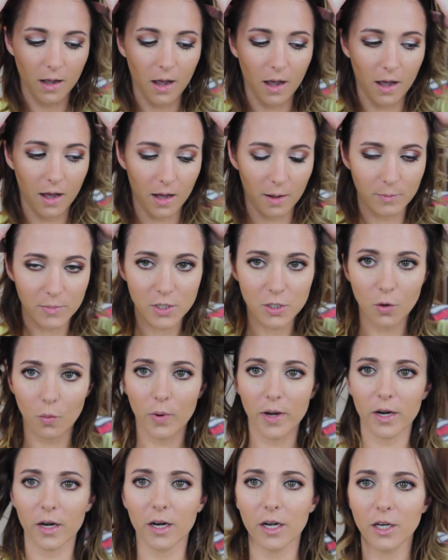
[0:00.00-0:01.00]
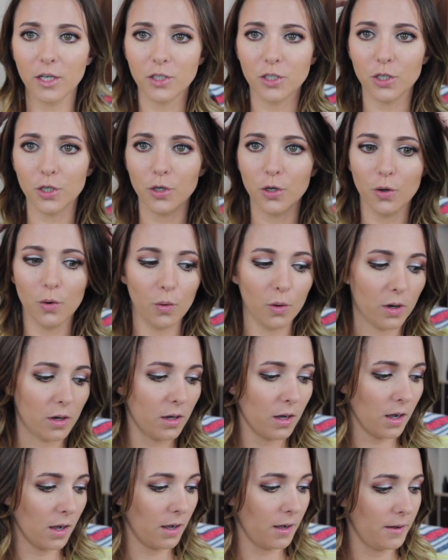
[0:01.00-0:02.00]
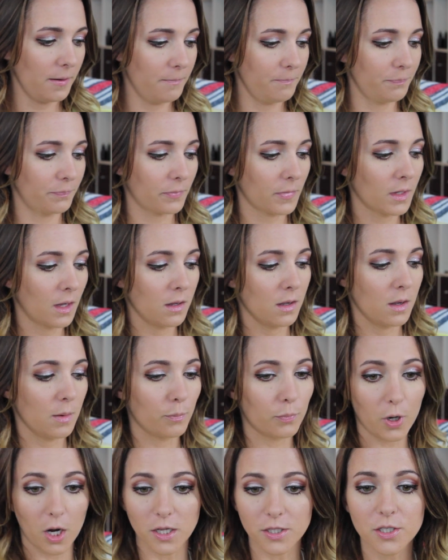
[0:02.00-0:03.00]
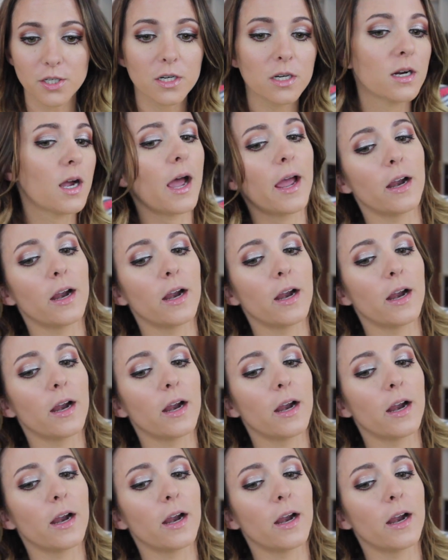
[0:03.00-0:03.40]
Um, so we are going to do um, bronzer.